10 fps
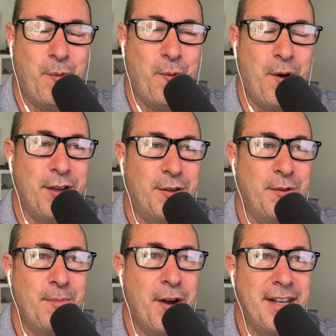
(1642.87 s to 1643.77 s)
works
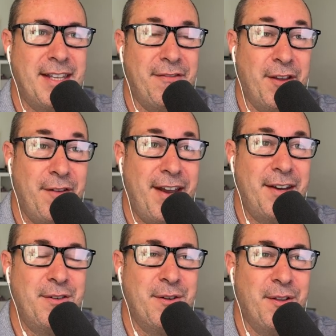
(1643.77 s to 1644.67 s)
through my stuff that I've
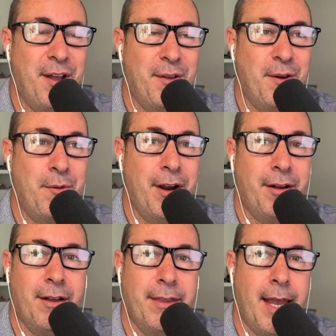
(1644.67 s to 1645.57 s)
had to do a lot of
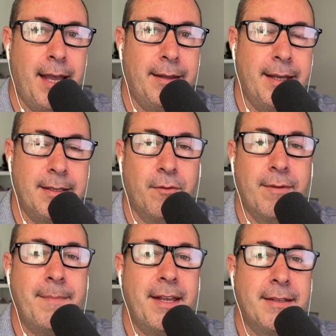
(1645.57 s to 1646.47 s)
work on, that there's still
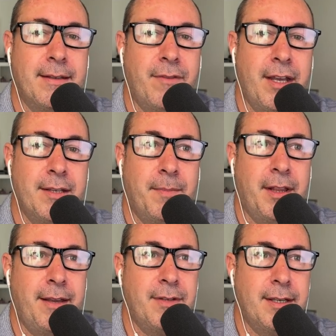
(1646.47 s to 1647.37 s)
remnants of these
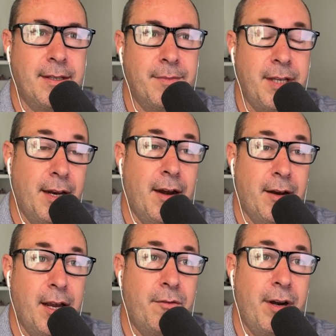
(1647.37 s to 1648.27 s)
belief systems here. And
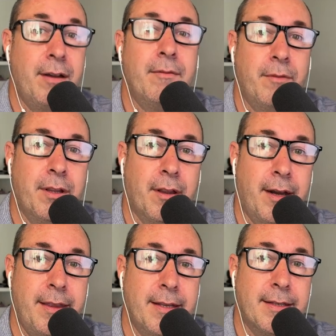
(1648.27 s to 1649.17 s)
I agree with a
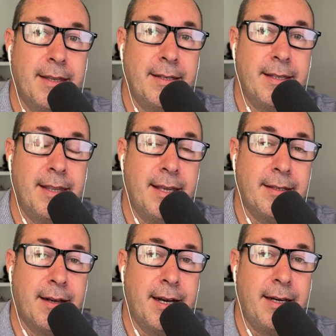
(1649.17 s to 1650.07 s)
lot of this. And these are the
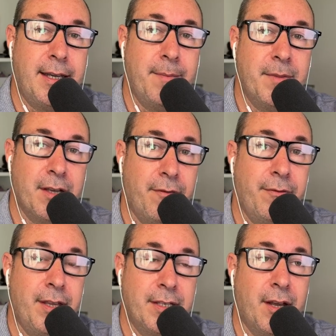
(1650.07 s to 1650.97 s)
things I need to keep myself
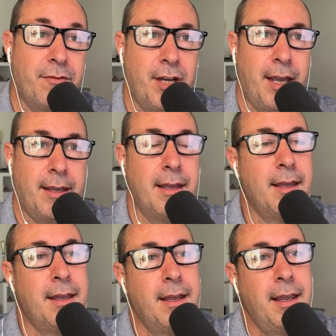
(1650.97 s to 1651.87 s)
in self-check.
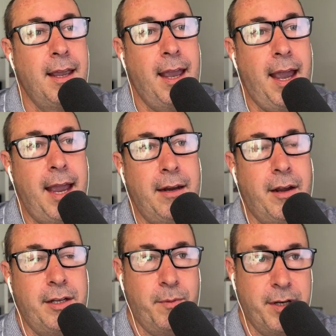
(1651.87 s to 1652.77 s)
And
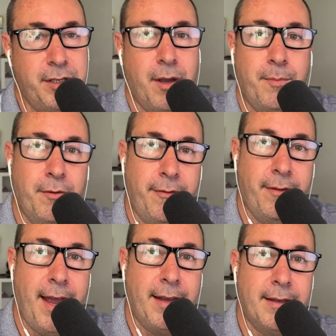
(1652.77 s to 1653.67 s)
I just want to stop and
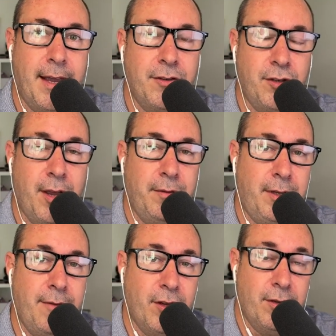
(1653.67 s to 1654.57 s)
reflect
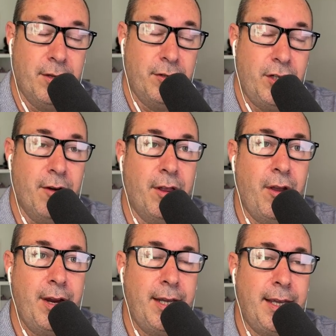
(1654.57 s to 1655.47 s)
and share a
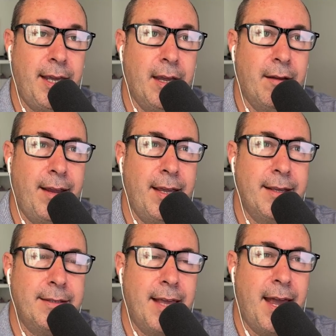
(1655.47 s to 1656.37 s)
learning here,
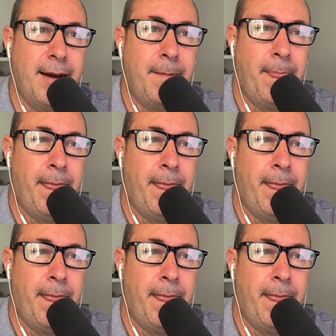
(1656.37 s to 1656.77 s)
is that